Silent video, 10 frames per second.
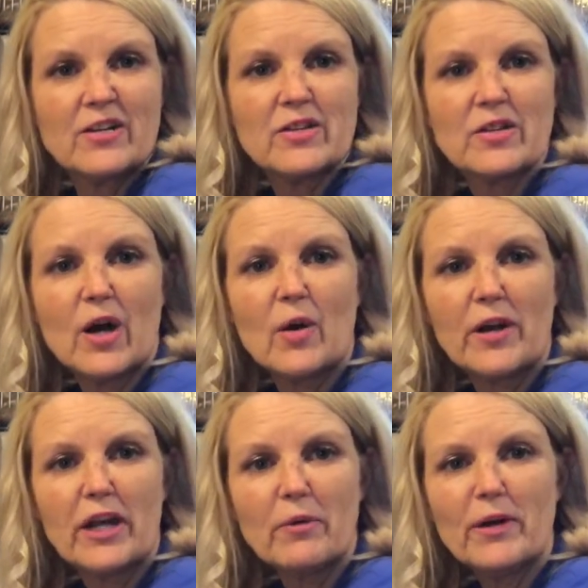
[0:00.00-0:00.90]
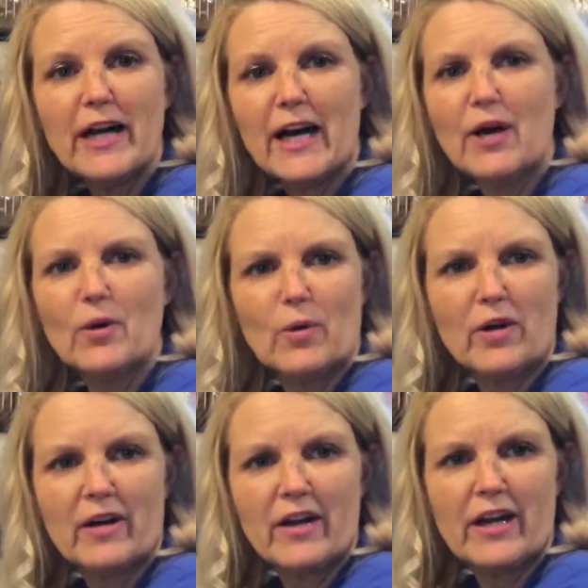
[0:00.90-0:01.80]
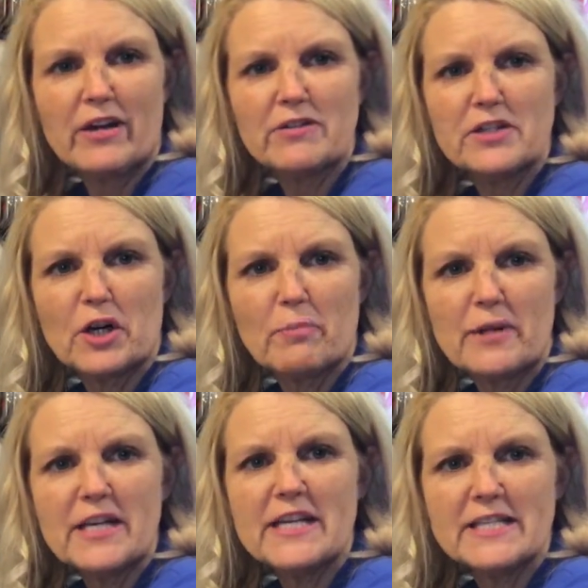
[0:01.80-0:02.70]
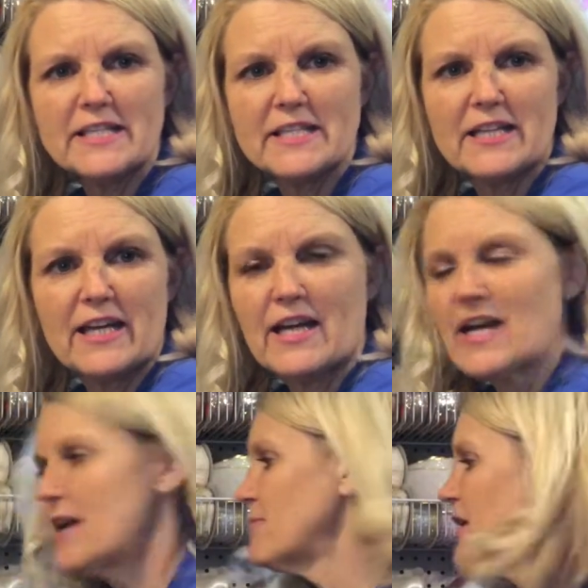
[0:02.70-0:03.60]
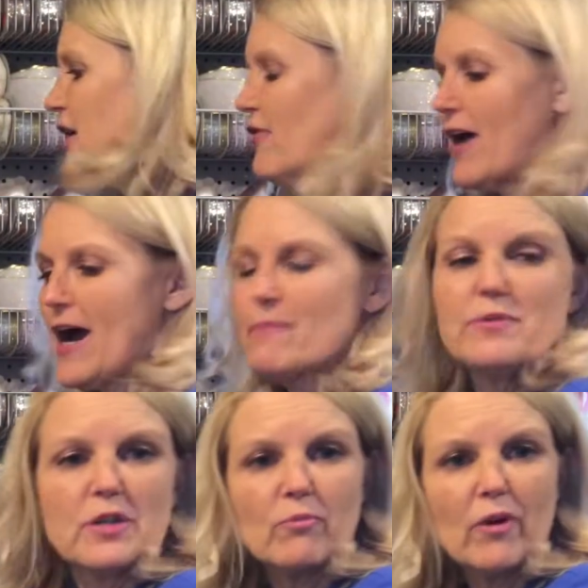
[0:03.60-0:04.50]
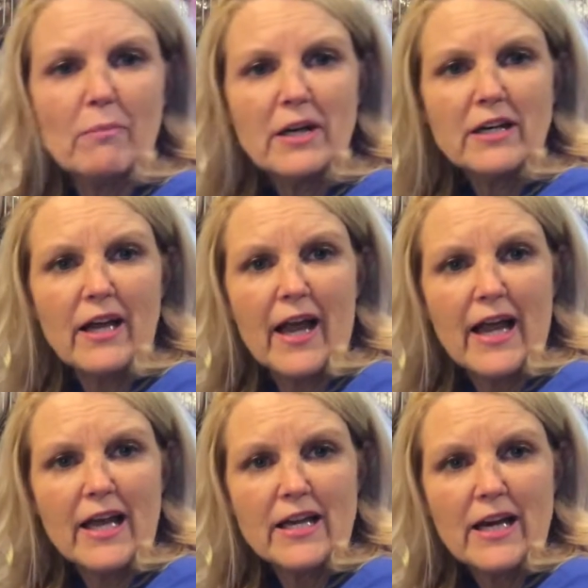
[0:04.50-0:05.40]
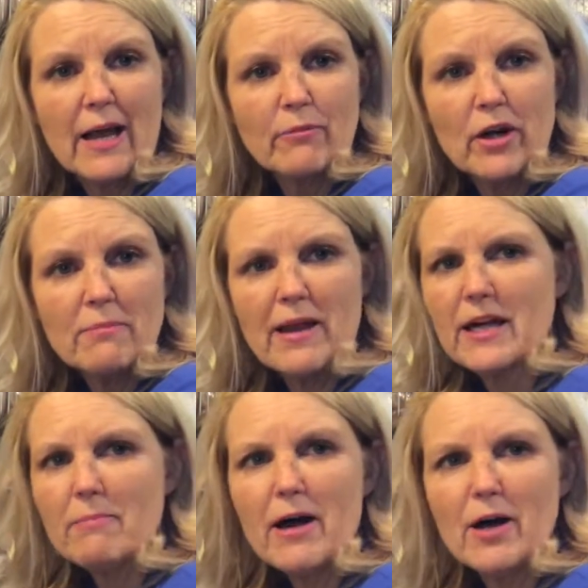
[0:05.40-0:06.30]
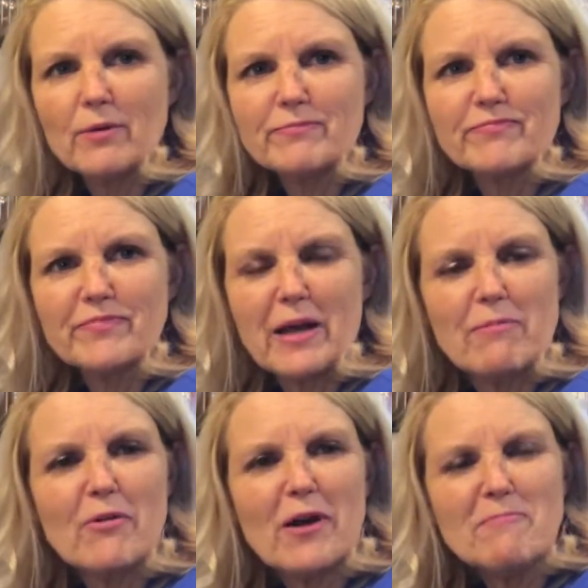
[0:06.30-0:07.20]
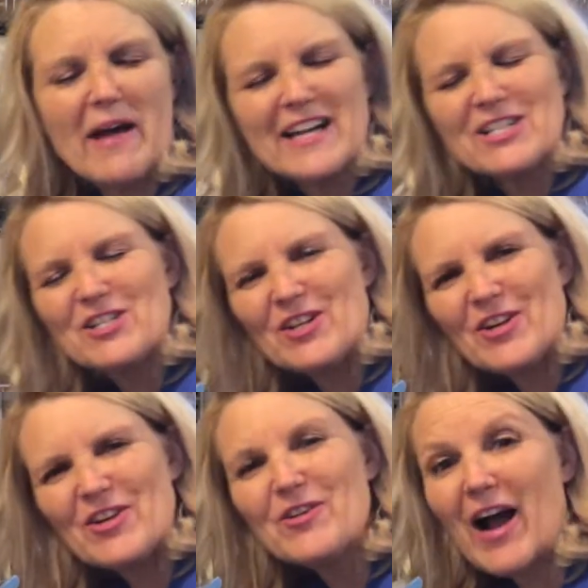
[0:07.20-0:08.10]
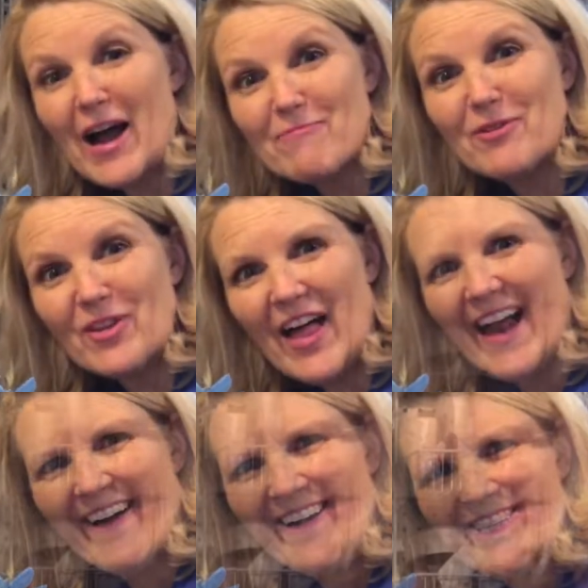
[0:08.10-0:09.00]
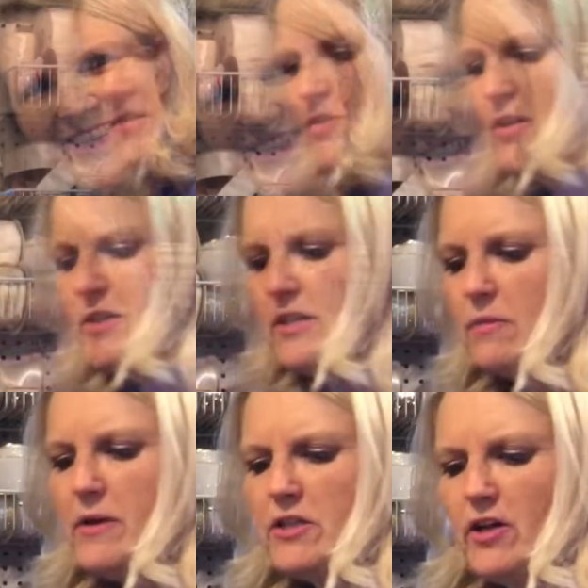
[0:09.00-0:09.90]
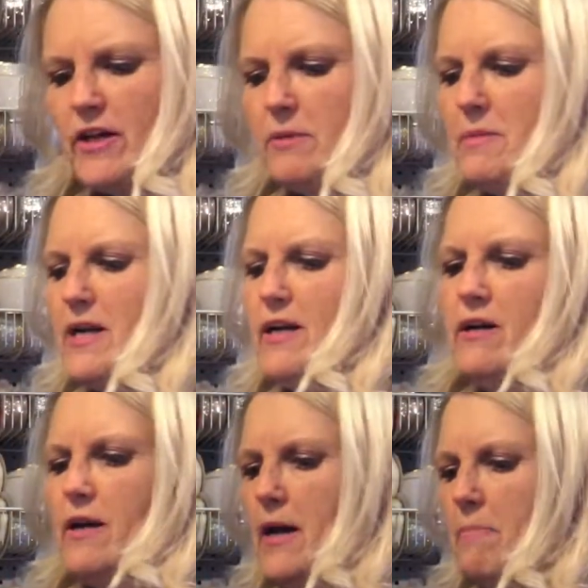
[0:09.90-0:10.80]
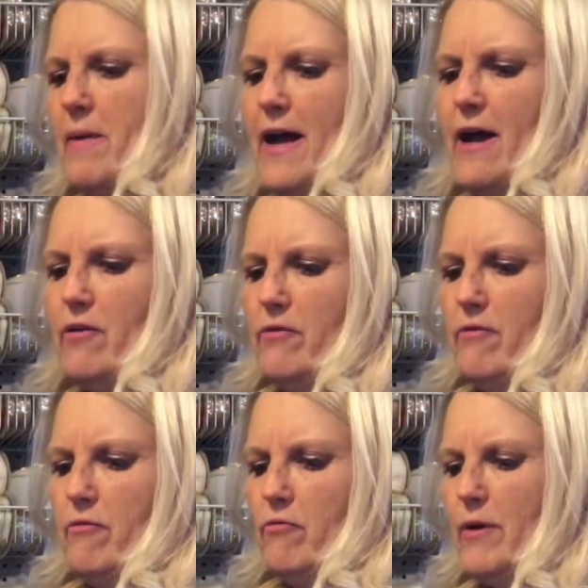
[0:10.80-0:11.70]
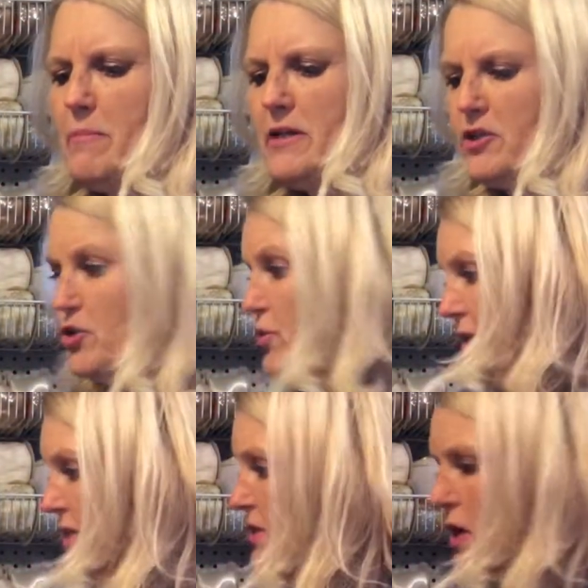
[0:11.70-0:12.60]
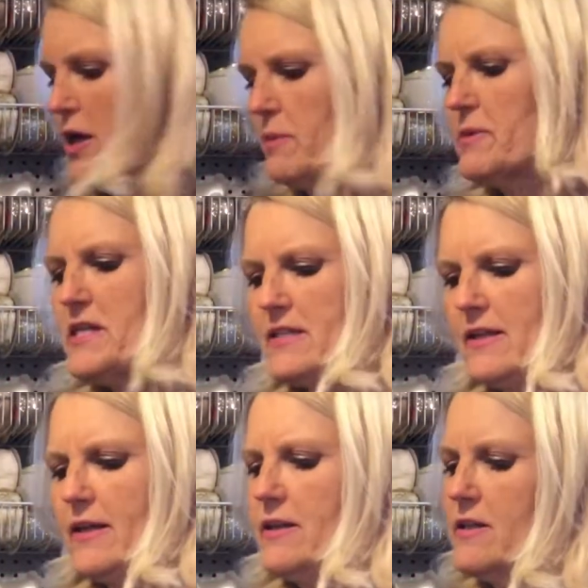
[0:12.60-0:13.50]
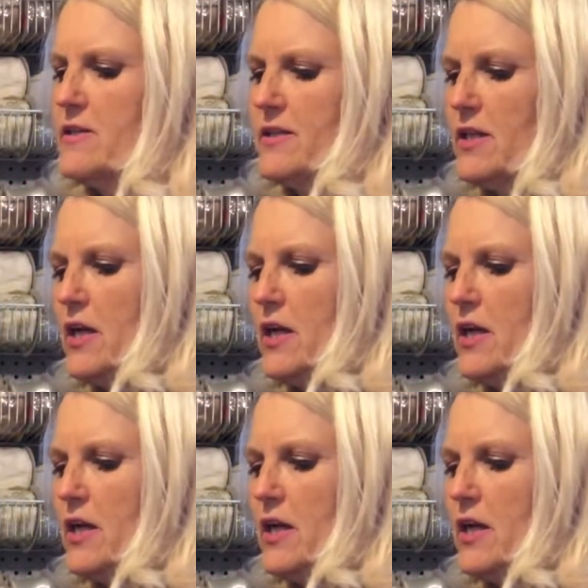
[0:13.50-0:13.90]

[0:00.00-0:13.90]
So here we go. Here's our piece. I'm going to grab some ribbon and I'm going to make a bow. I'll be right back to show you how to pull that off. So I just want to talk a minute about ribbon choice on a piece like this.